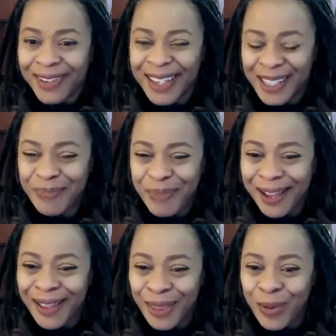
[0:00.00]
He's
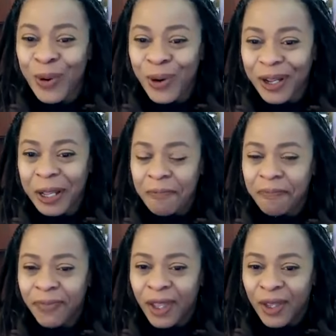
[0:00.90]
begun the work.
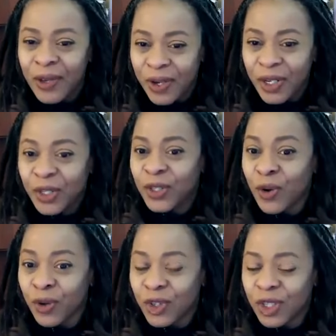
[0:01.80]
You're in
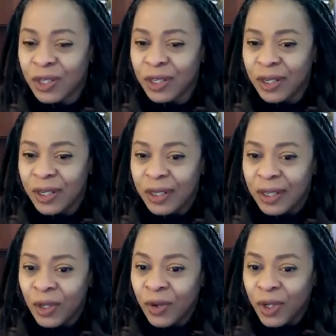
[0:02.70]
search.
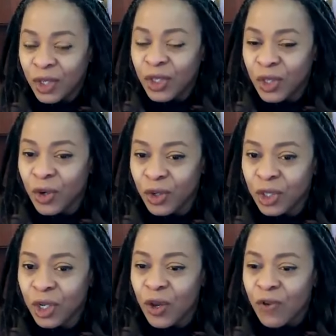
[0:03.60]
You're in
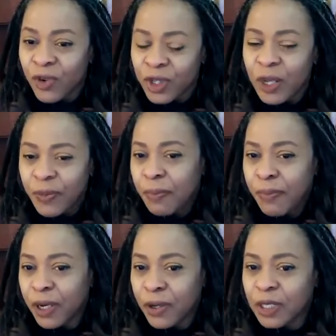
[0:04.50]
search for something
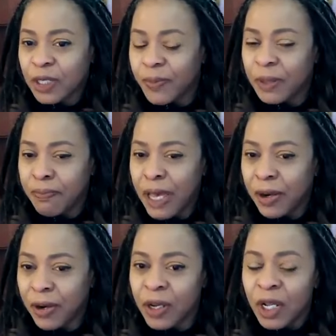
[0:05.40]
bigger, something
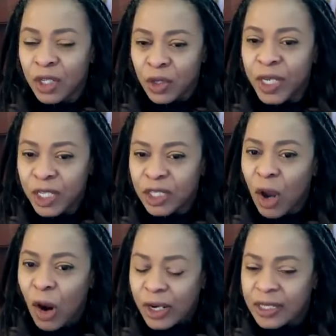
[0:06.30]
better. So he
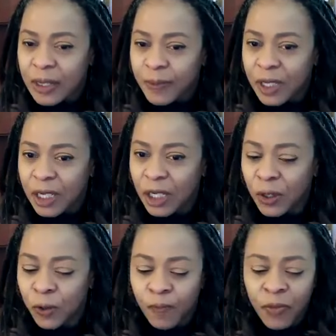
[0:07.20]
started something in
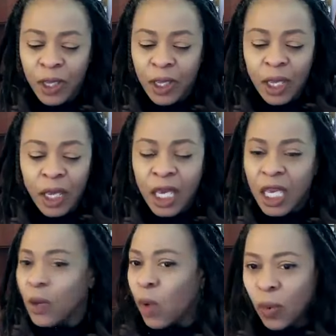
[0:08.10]
you.
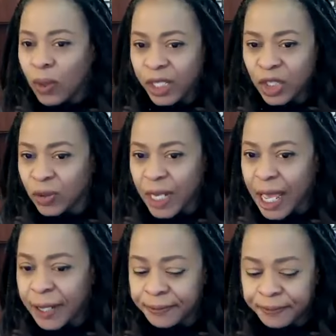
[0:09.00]
He won't let you
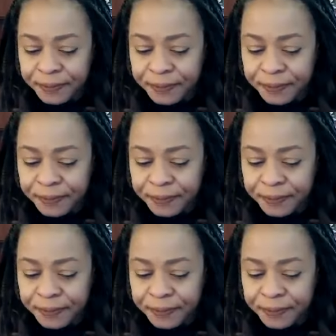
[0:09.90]
down.